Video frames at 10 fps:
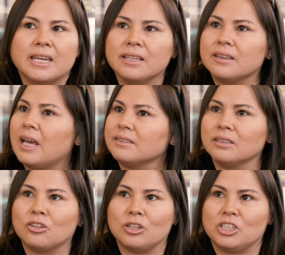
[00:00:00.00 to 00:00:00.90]
it
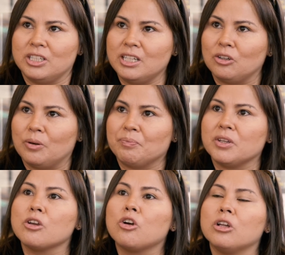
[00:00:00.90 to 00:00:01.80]
doesn't call Chinito,
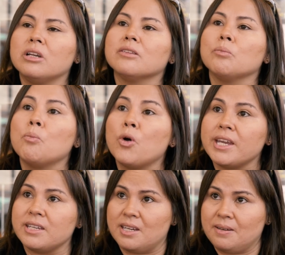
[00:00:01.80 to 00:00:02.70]
it called it
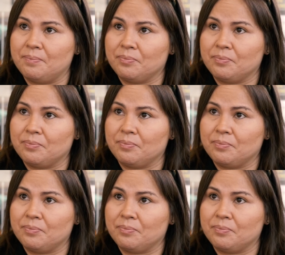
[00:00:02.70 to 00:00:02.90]
muelle.